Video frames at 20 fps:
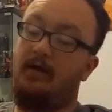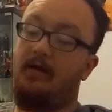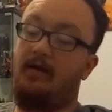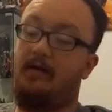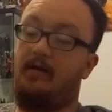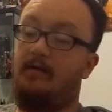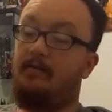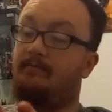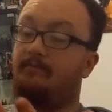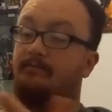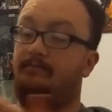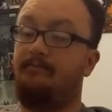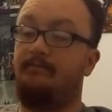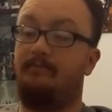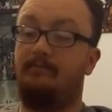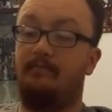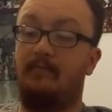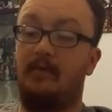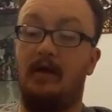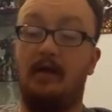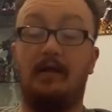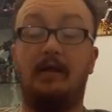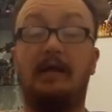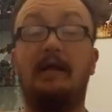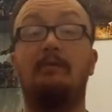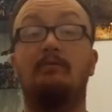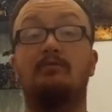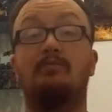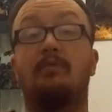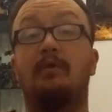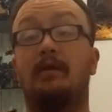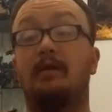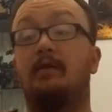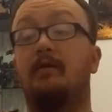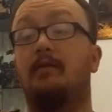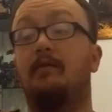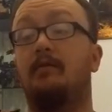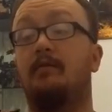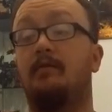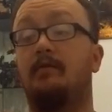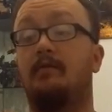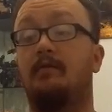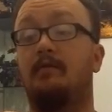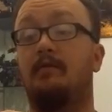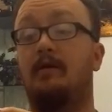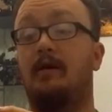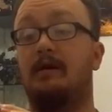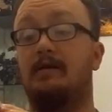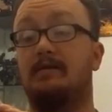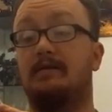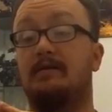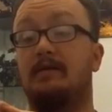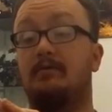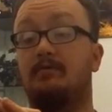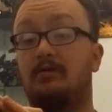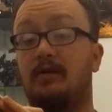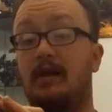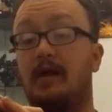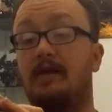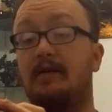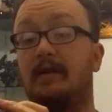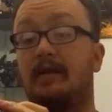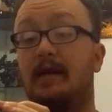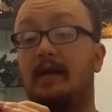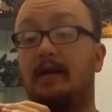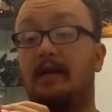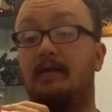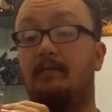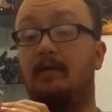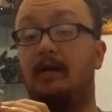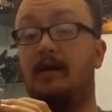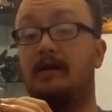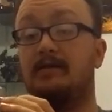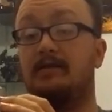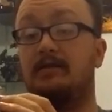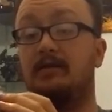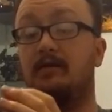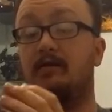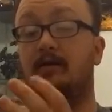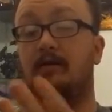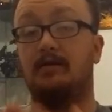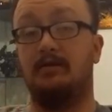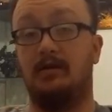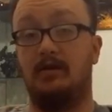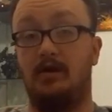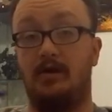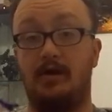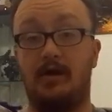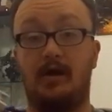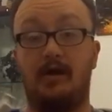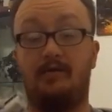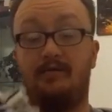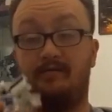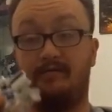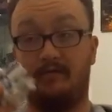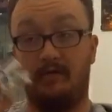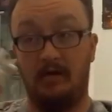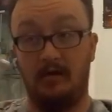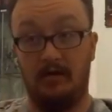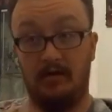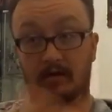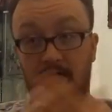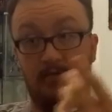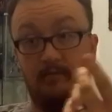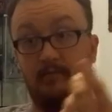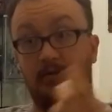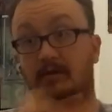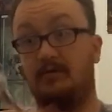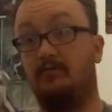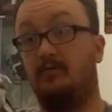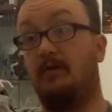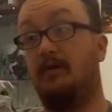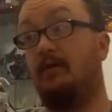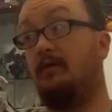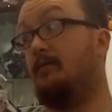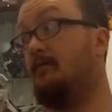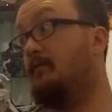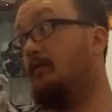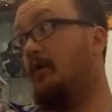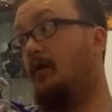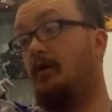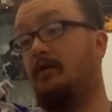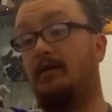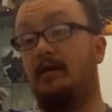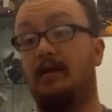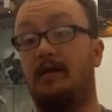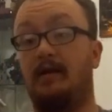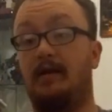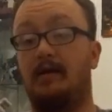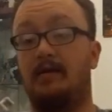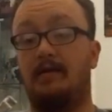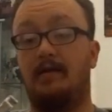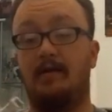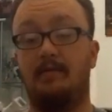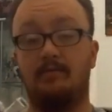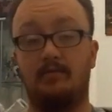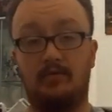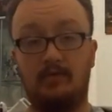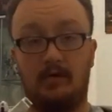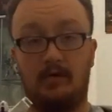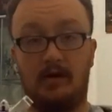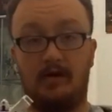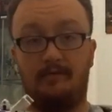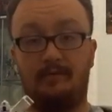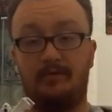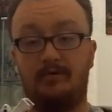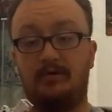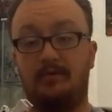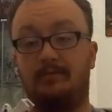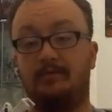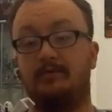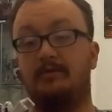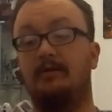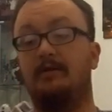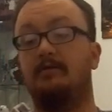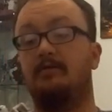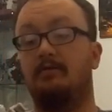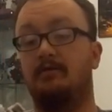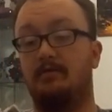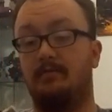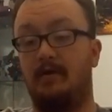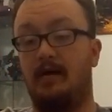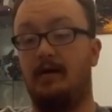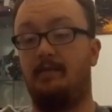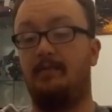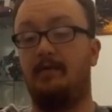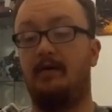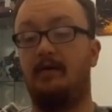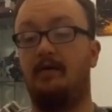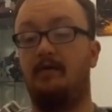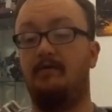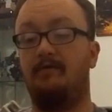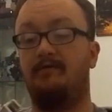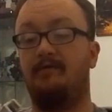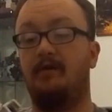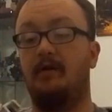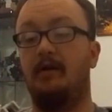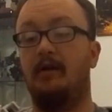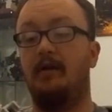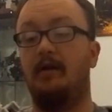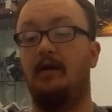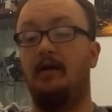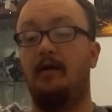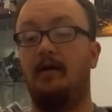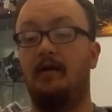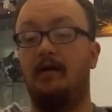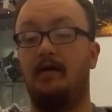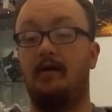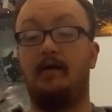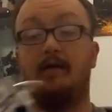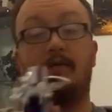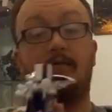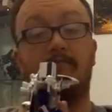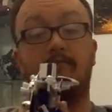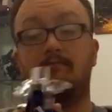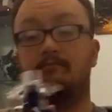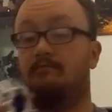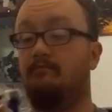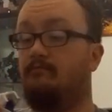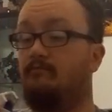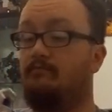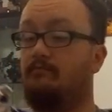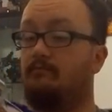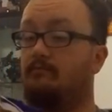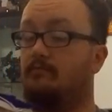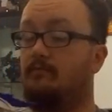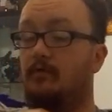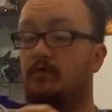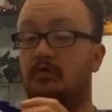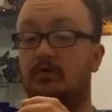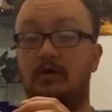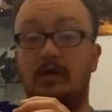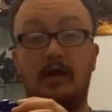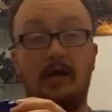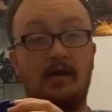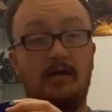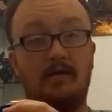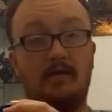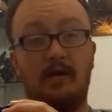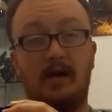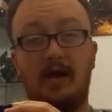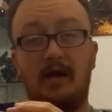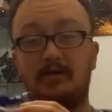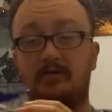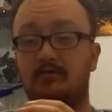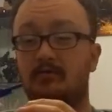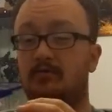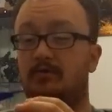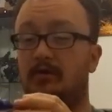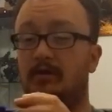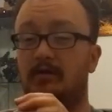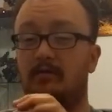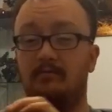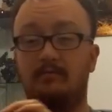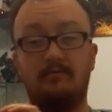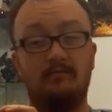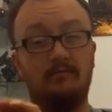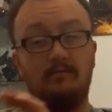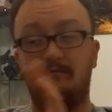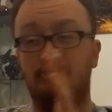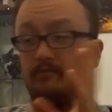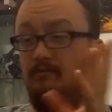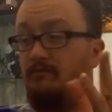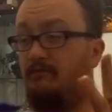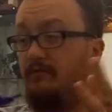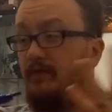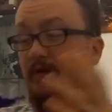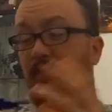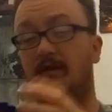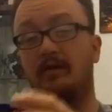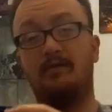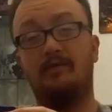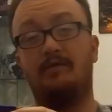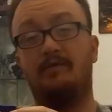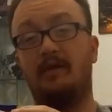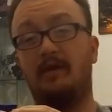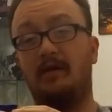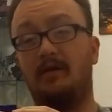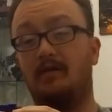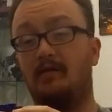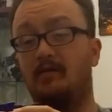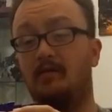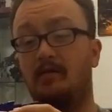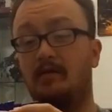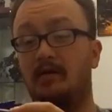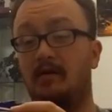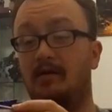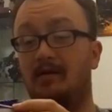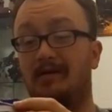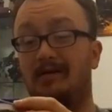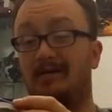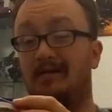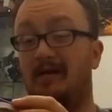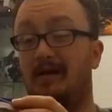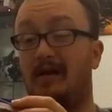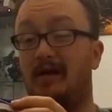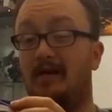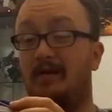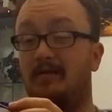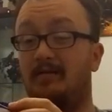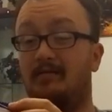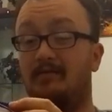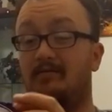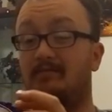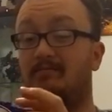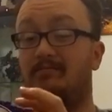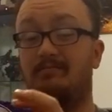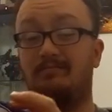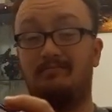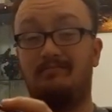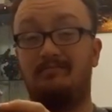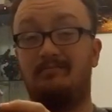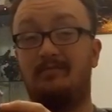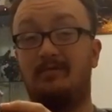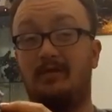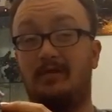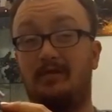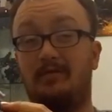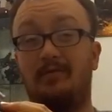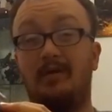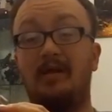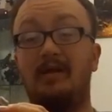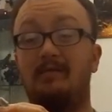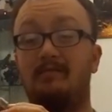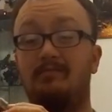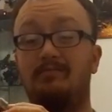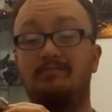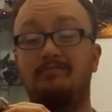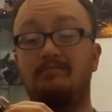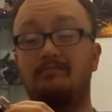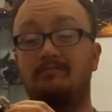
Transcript: I think he was pretty good. As I say, I was glad to get him last year because I now have Blitzwing, Octane and him, so I have my triple changers. I'm happy enough. So yeah, Astrotrain, very good figure, and 3